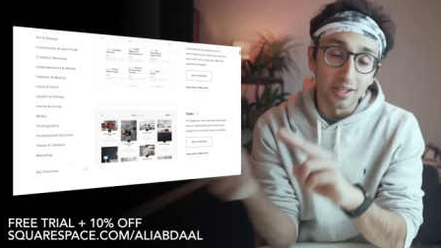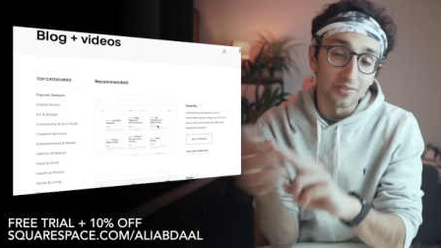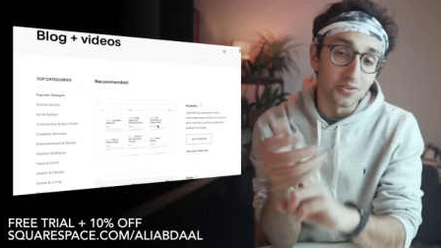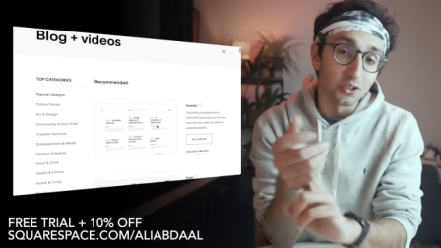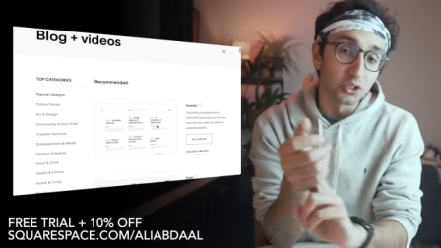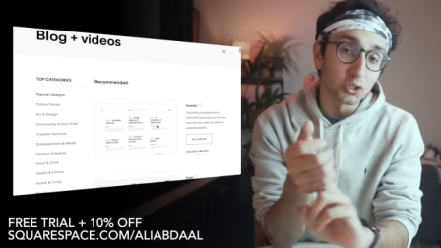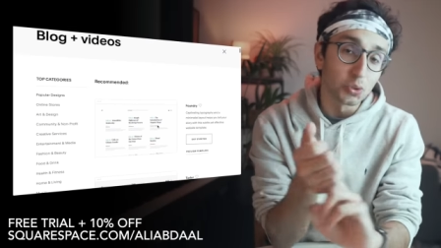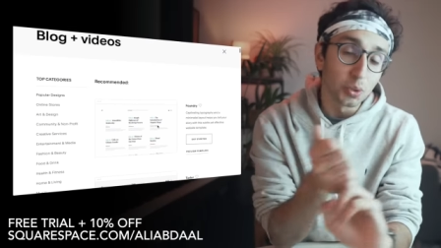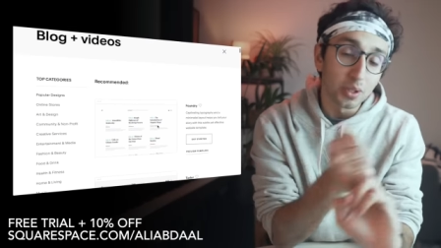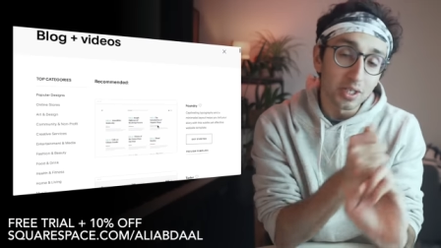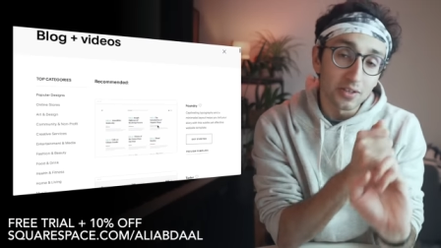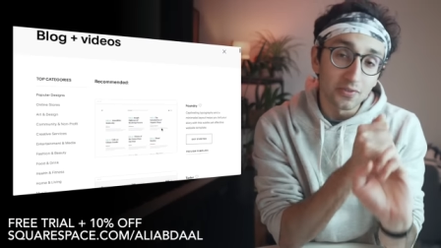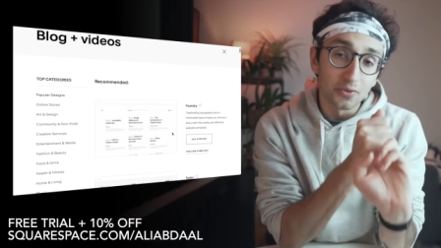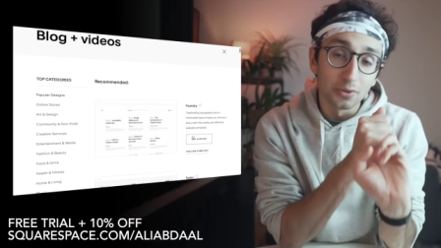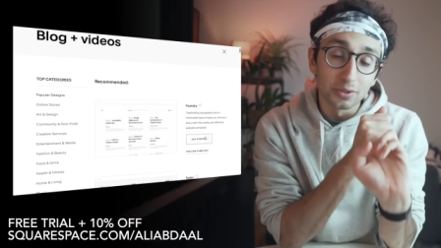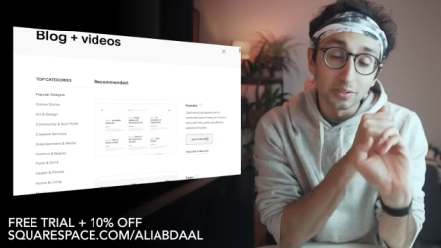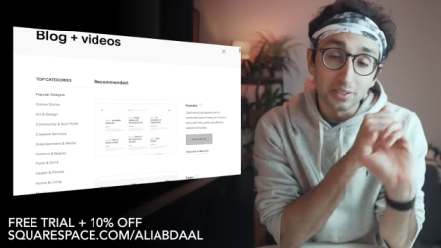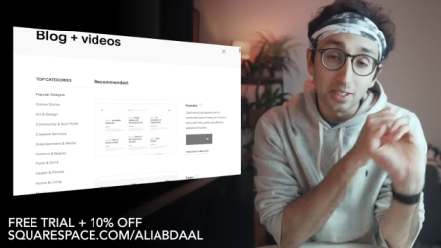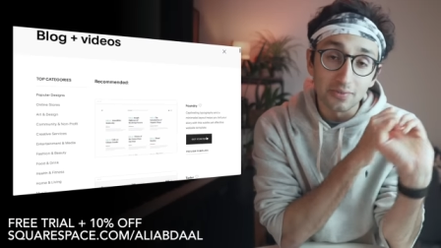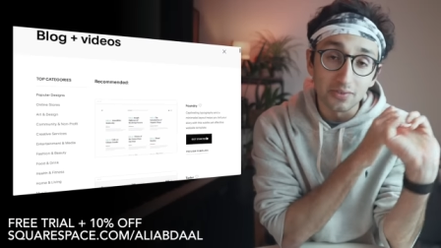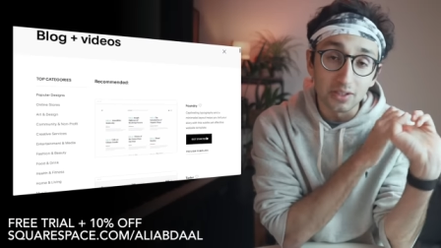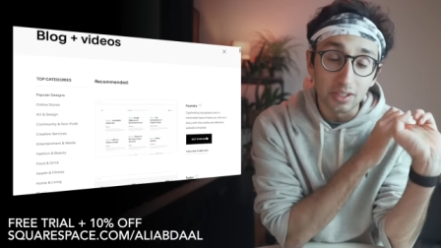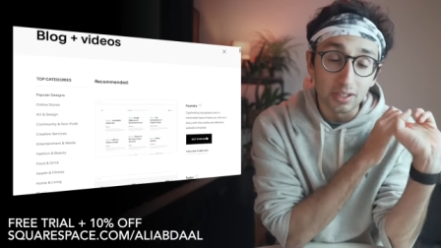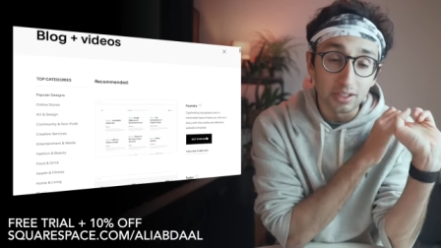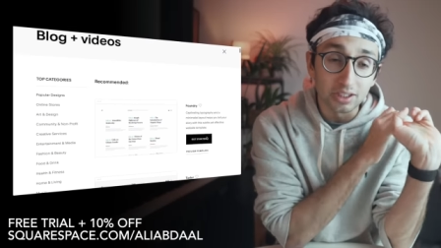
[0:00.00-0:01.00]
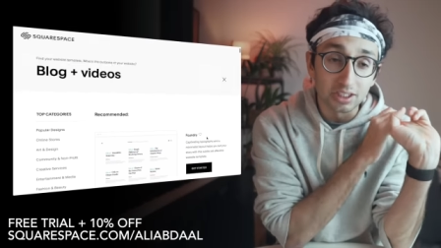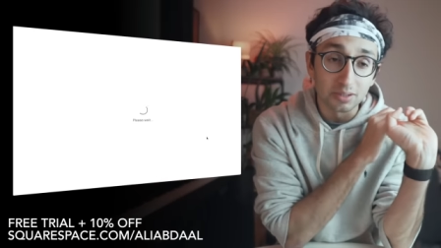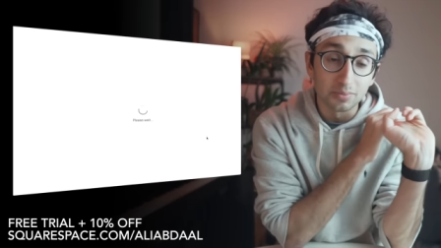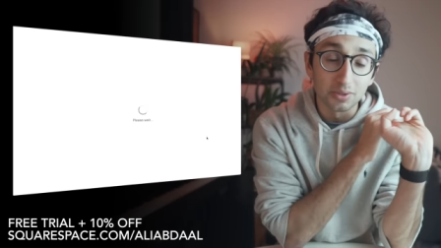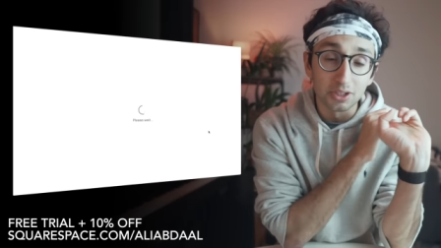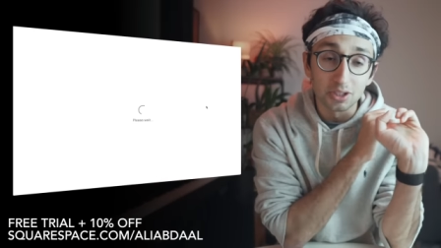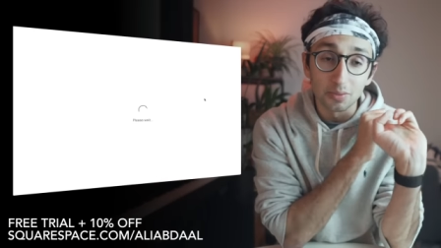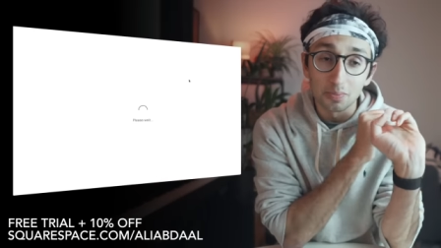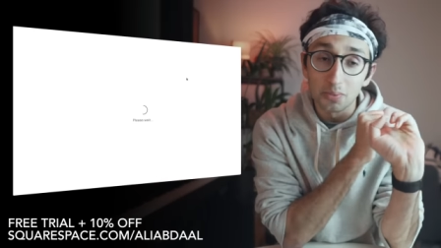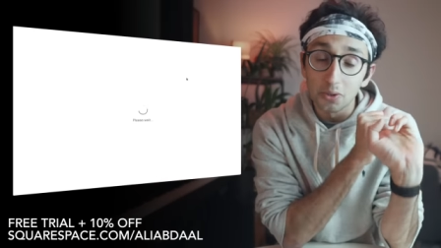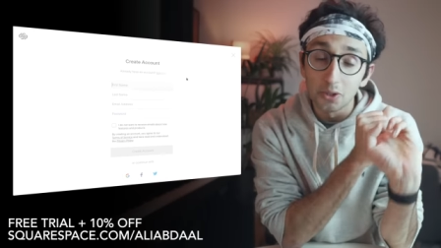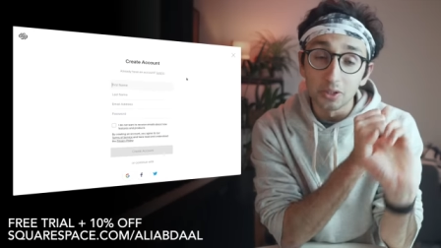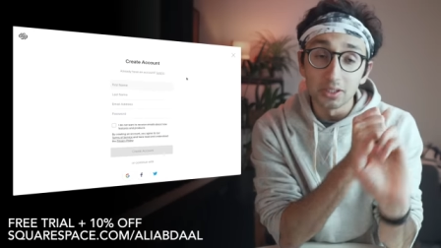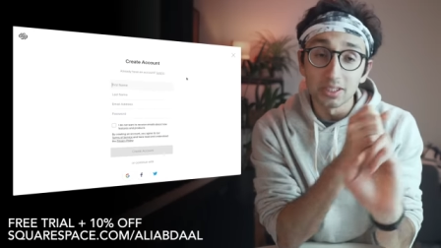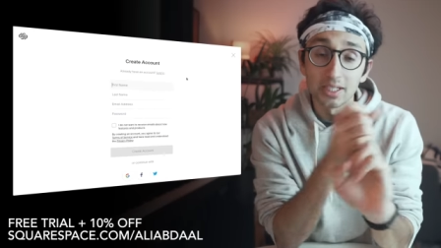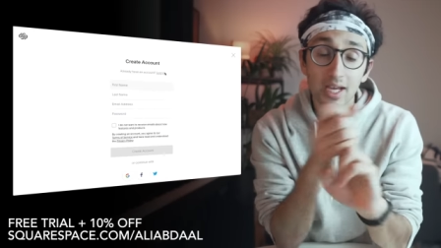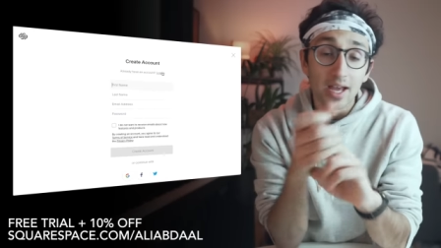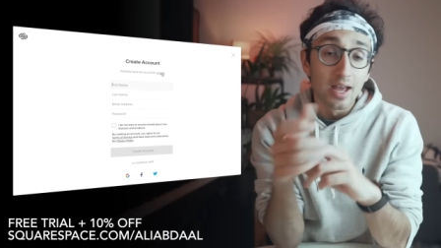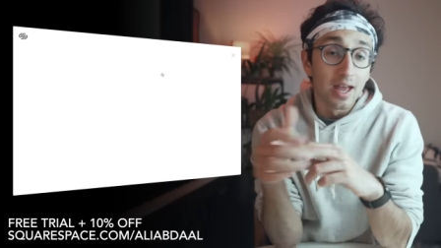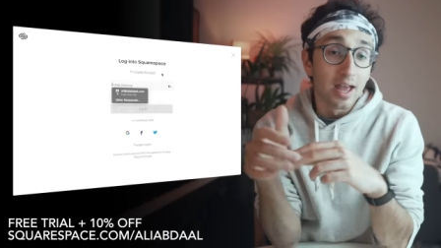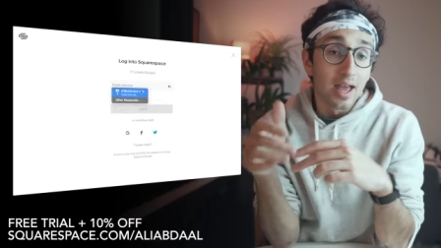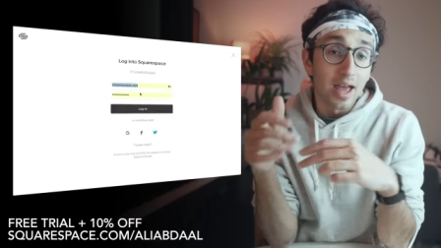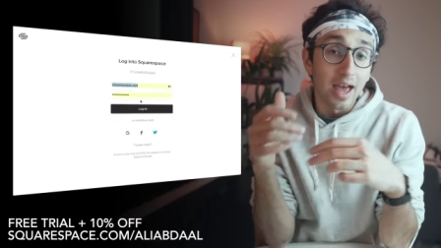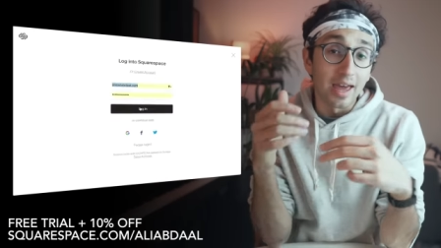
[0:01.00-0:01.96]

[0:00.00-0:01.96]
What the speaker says: They've got 24/7 customer support.